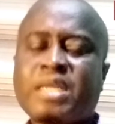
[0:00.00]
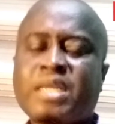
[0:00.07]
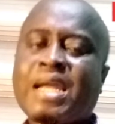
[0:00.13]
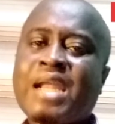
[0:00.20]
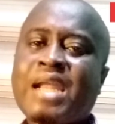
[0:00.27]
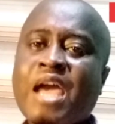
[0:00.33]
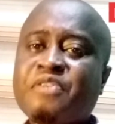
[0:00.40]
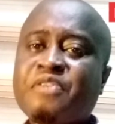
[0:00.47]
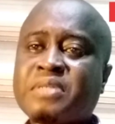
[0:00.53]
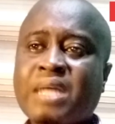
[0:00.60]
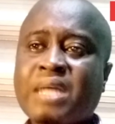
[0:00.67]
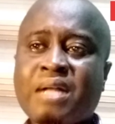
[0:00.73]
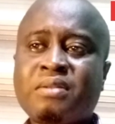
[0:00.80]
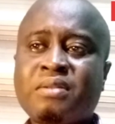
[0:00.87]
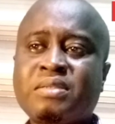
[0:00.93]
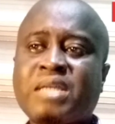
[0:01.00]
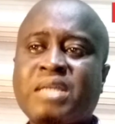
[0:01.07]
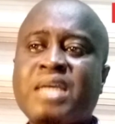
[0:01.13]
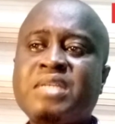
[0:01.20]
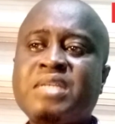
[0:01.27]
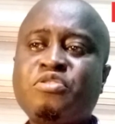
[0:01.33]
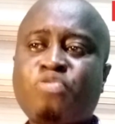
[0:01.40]
Their lifestyle,
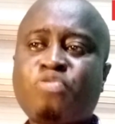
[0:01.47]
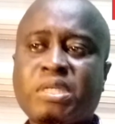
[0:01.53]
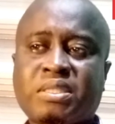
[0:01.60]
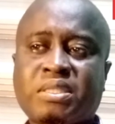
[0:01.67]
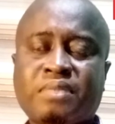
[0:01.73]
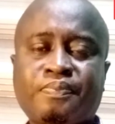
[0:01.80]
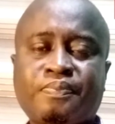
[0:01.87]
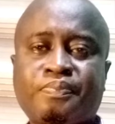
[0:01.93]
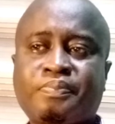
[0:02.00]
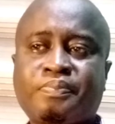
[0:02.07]
their interest.